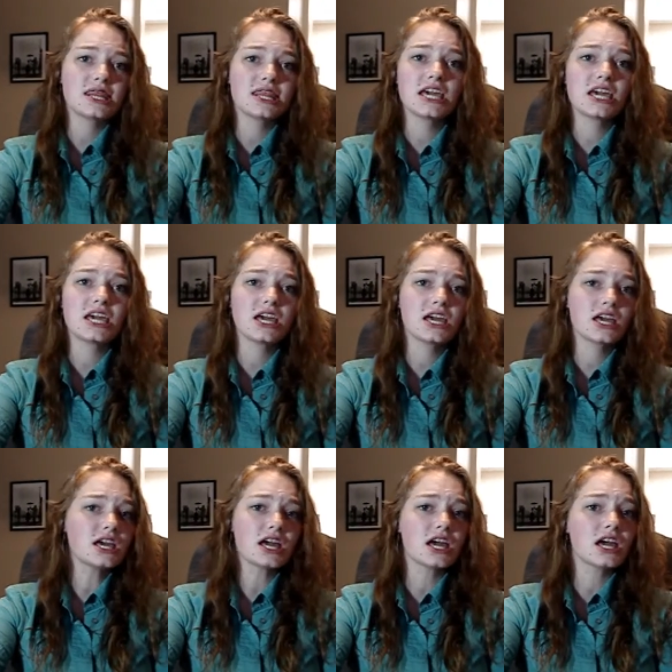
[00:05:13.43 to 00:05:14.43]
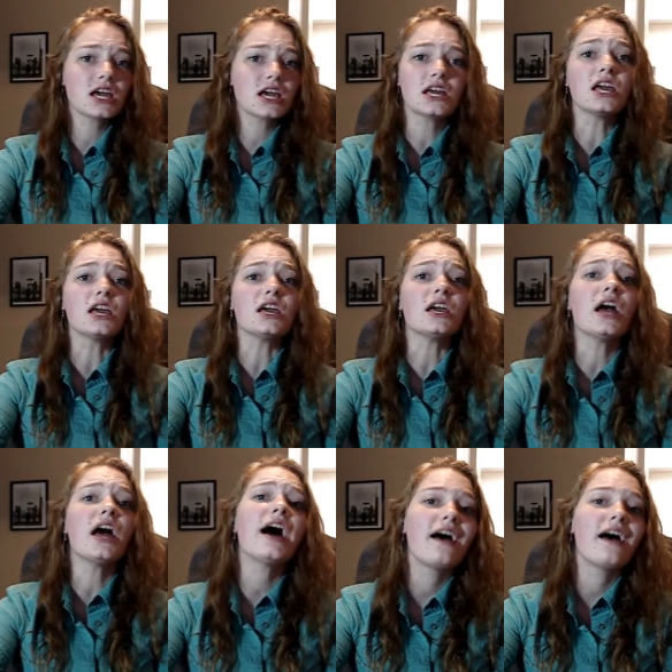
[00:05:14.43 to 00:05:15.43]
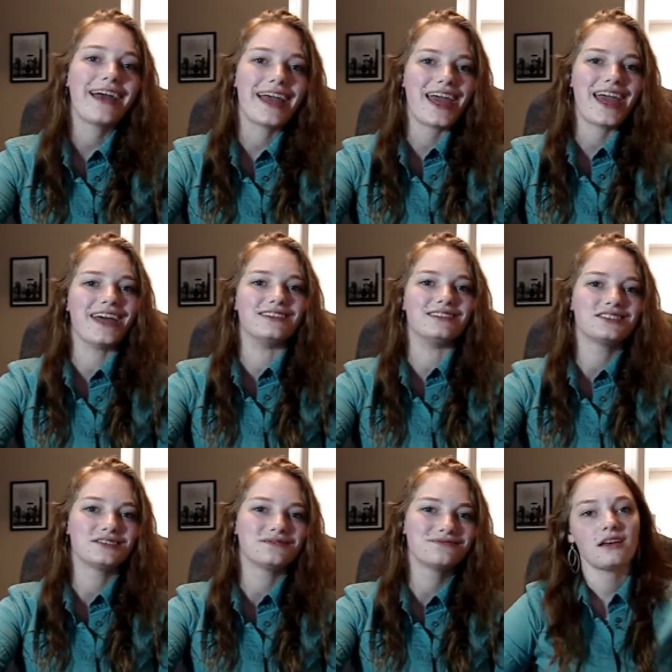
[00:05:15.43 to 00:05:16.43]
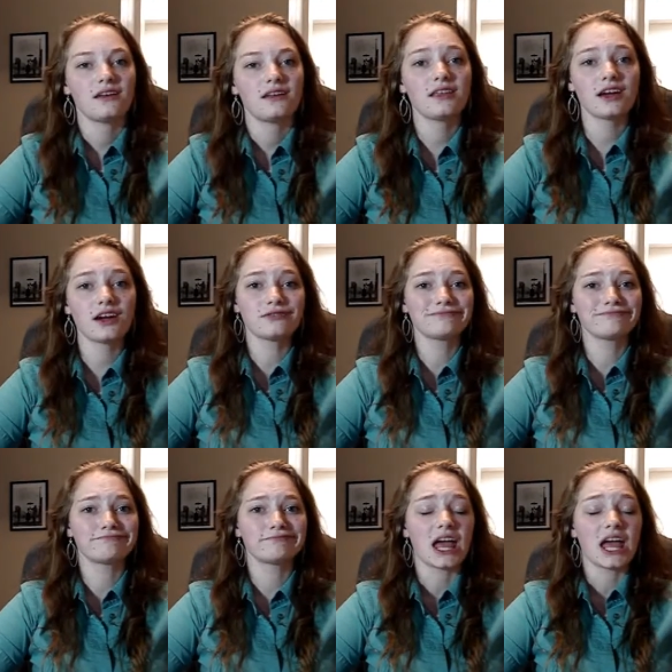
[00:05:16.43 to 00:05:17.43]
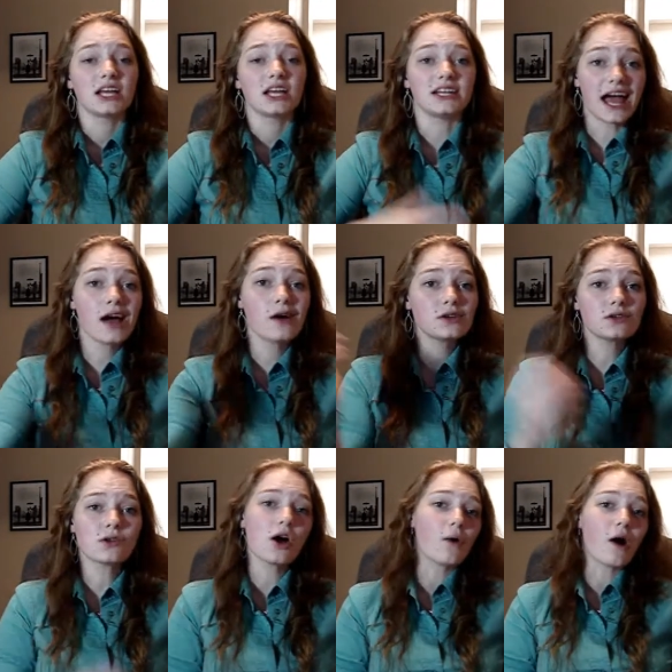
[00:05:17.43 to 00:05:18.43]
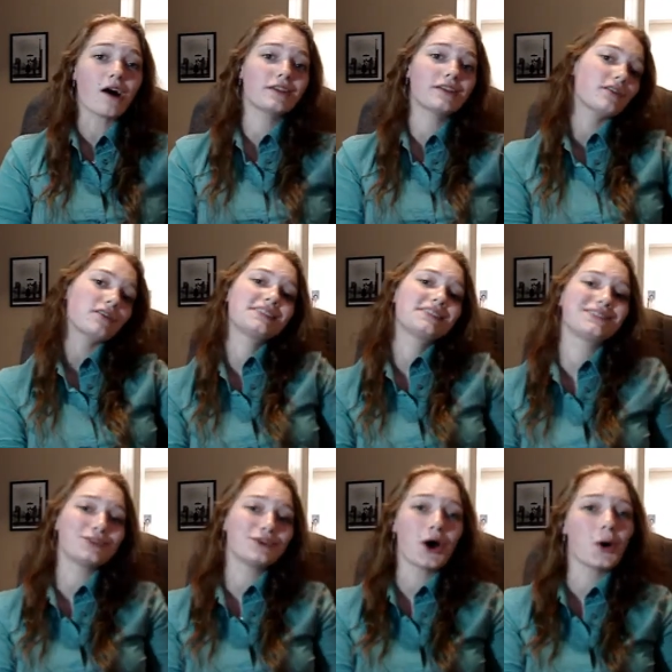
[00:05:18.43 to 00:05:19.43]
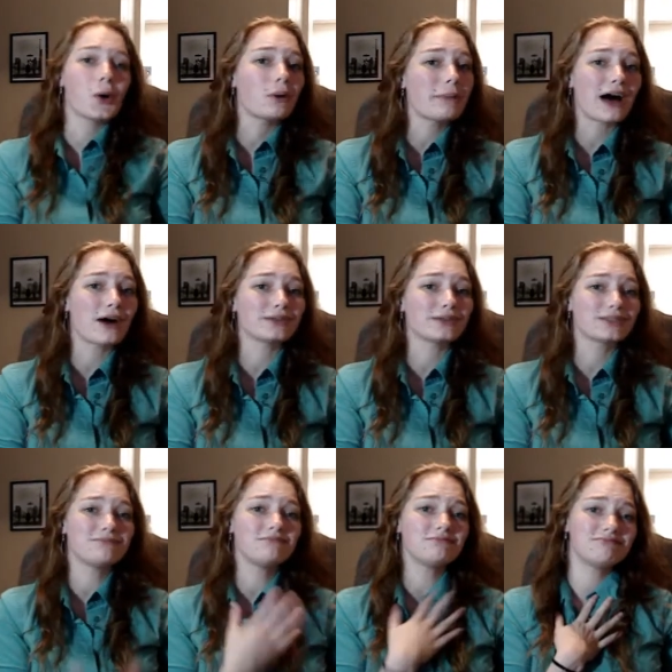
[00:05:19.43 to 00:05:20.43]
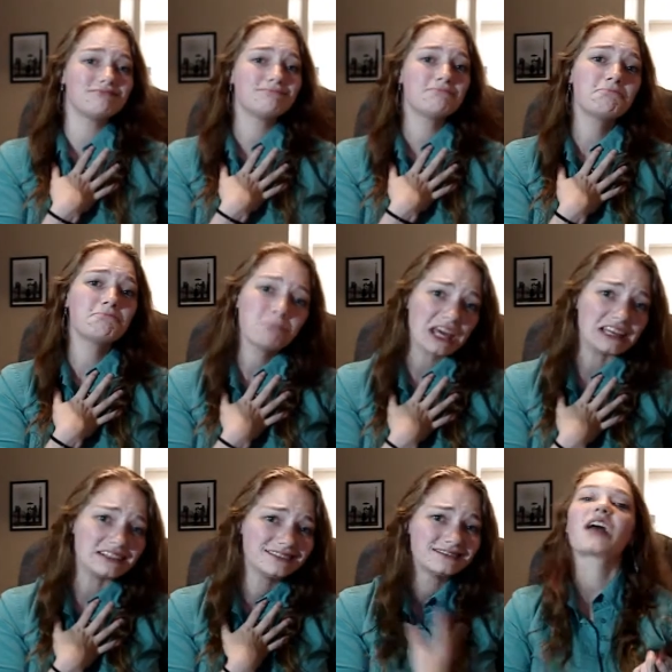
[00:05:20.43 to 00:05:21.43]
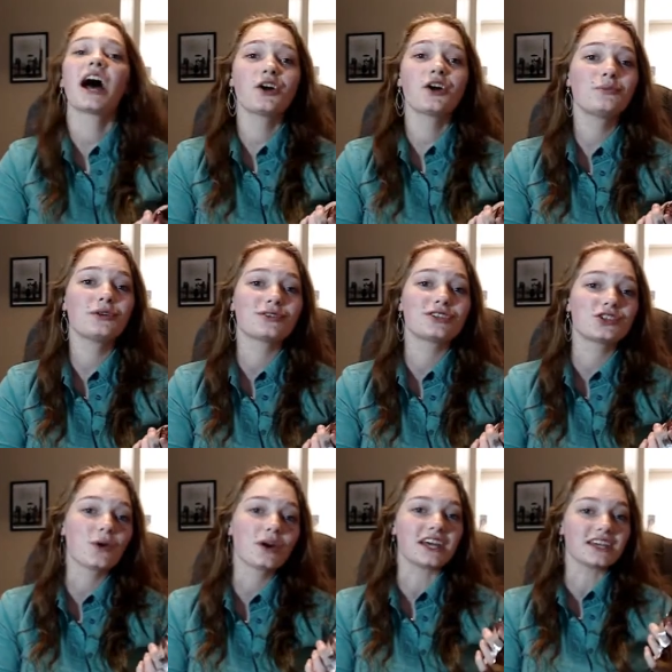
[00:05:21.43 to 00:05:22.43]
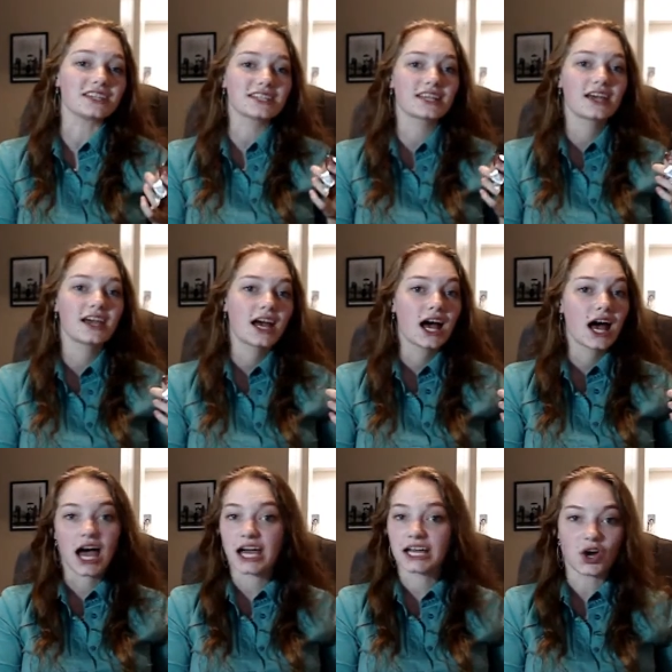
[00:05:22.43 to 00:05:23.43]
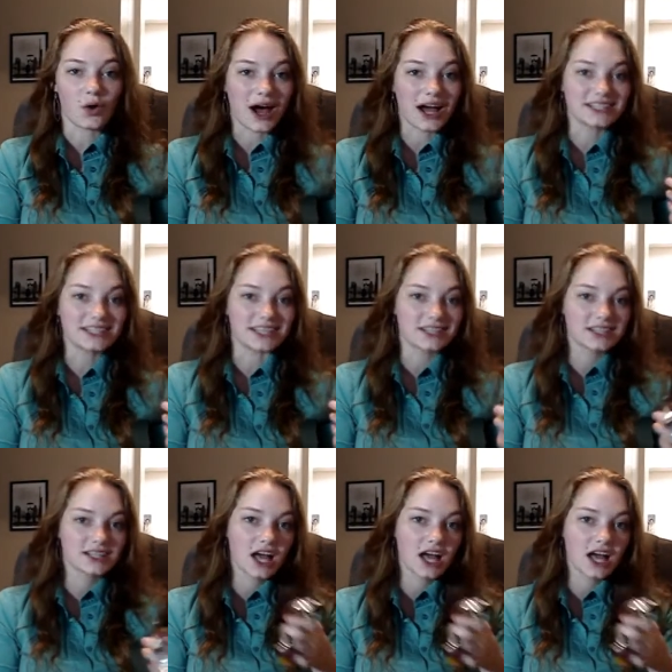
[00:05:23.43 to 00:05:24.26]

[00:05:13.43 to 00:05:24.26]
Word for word: The end. There. Now you know all there is to know about me. I hope you enjoyed it. I know I did.